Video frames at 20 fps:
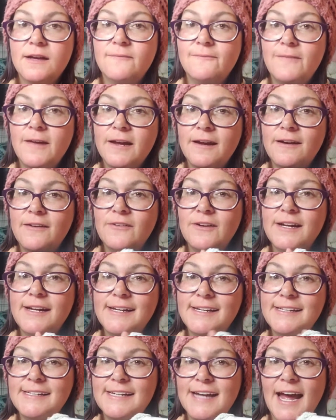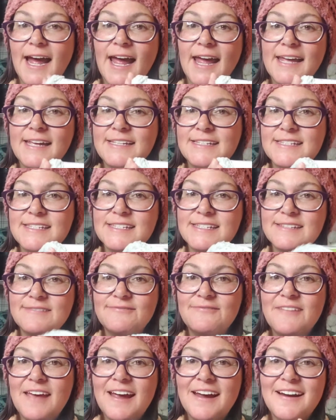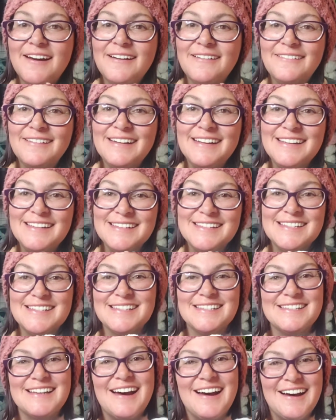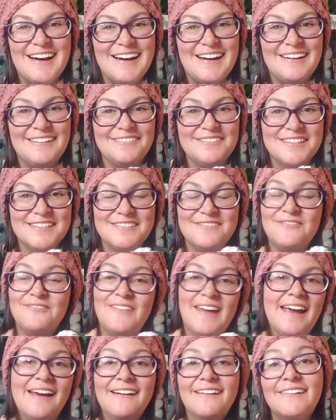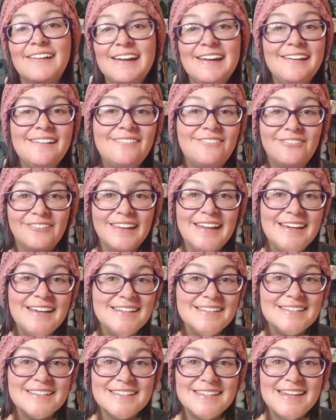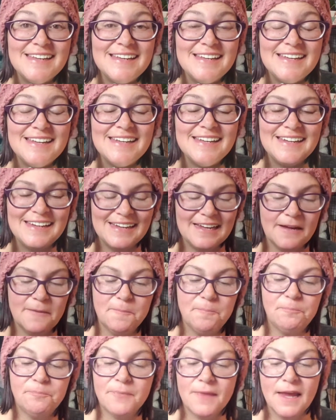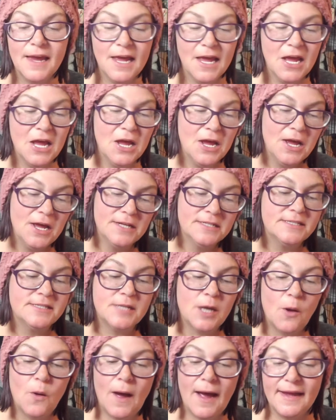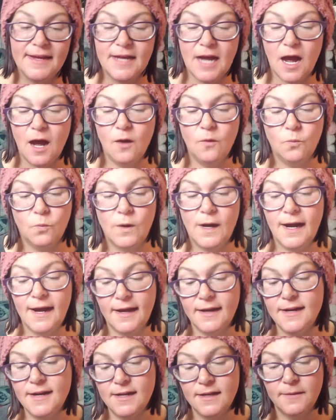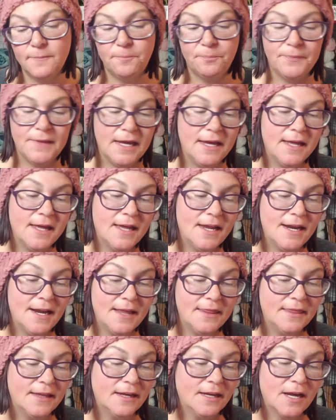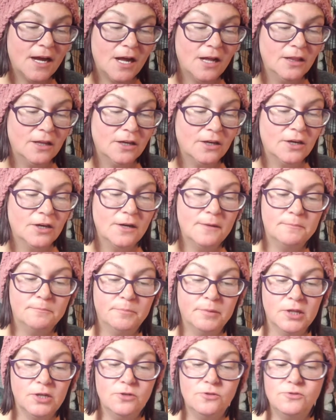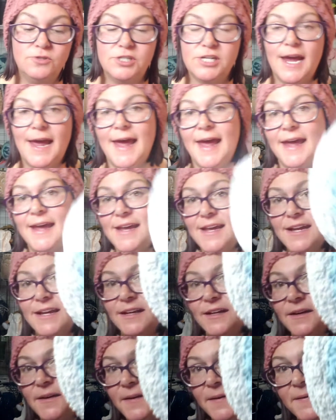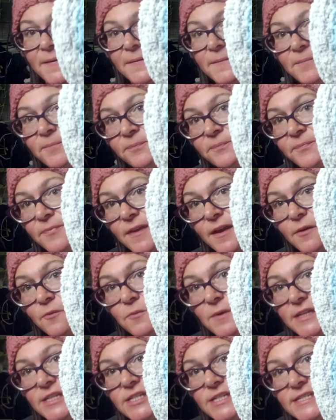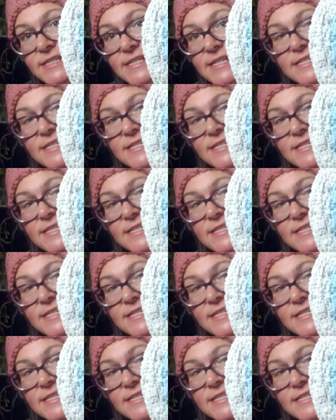Very nice, very soft, very fleecy. So I got one in the color Blue Jay, which is